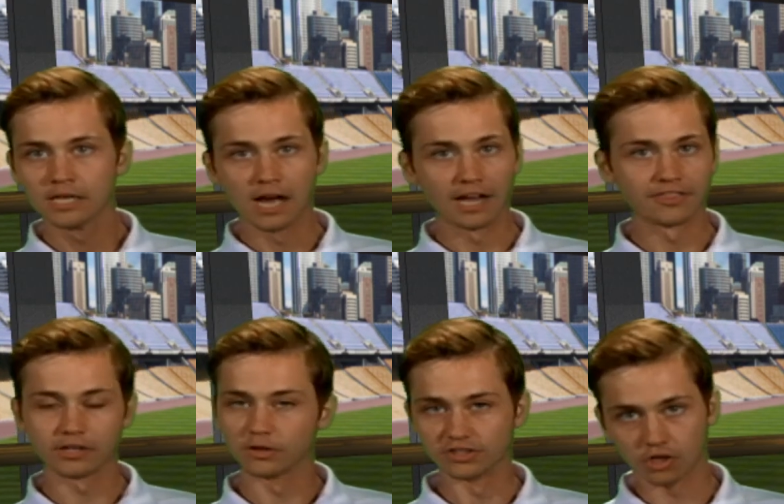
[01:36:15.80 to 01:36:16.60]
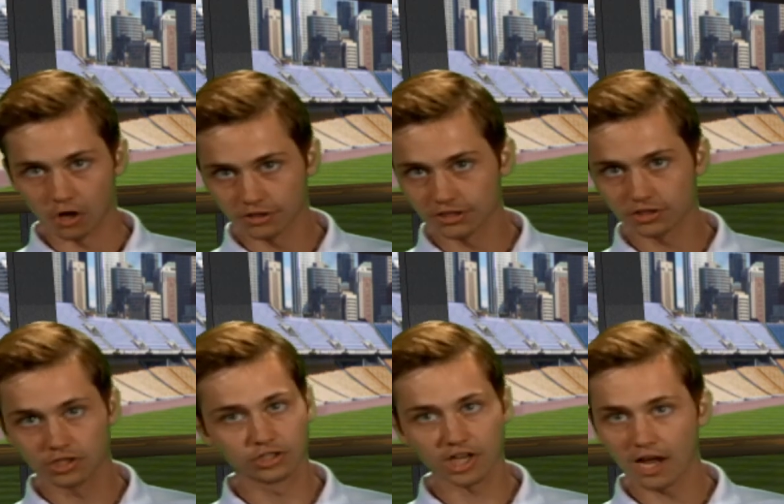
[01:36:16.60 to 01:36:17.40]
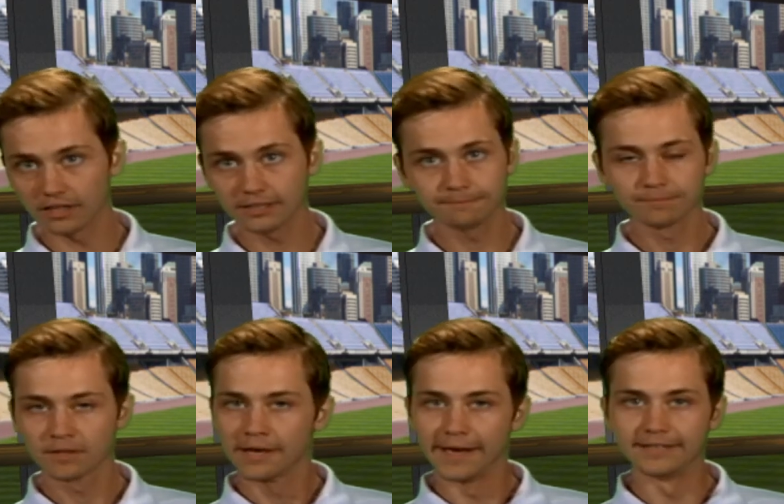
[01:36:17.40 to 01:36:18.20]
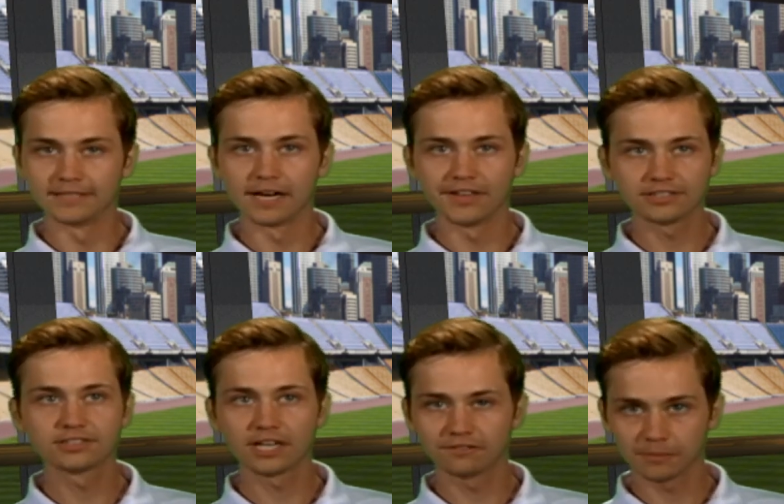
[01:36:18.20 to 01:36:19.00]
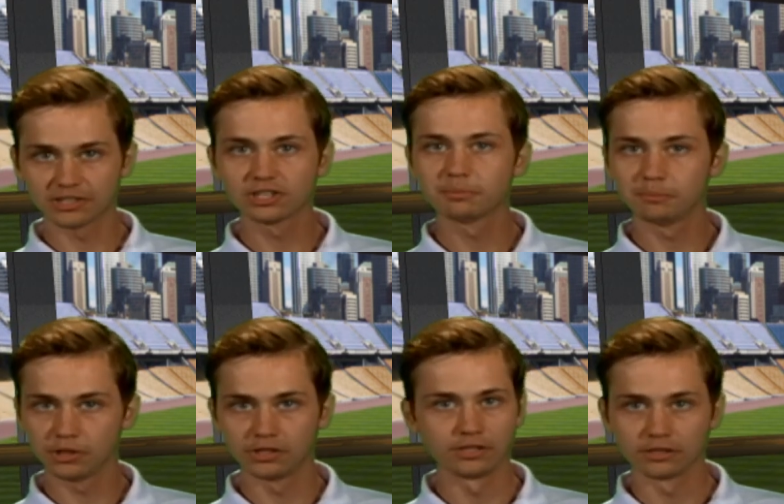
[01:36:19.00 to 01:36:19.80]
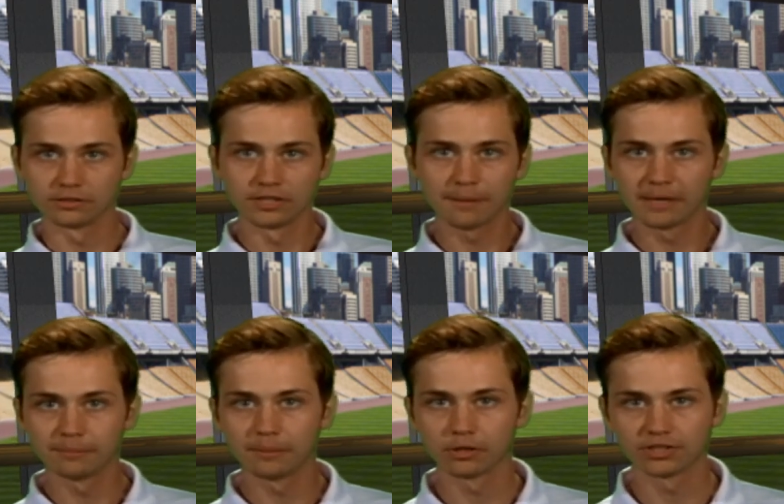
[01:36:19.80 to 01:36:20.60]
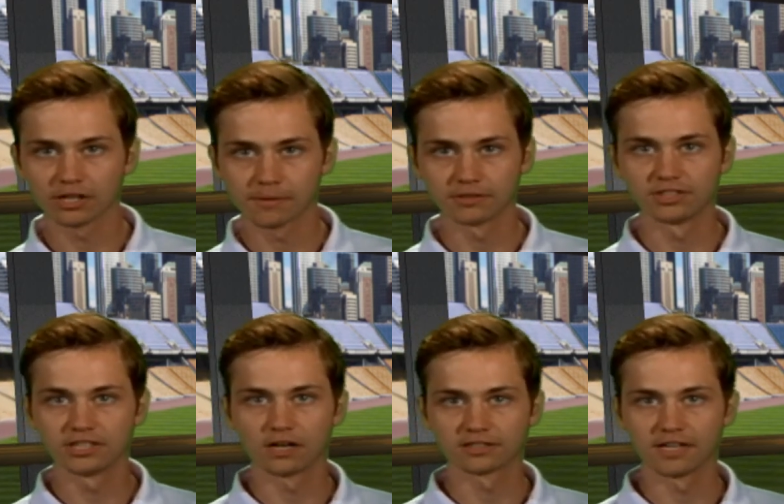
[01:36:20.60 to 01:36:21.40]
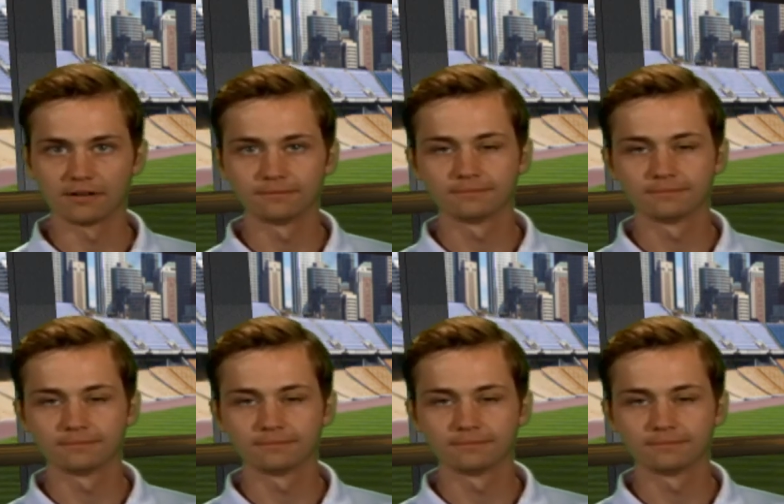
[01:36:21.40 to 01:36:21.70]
I think Chris Carson's solid, and that's definitely my Sleeping Beauty. Not many people are talking about the Seahawks now.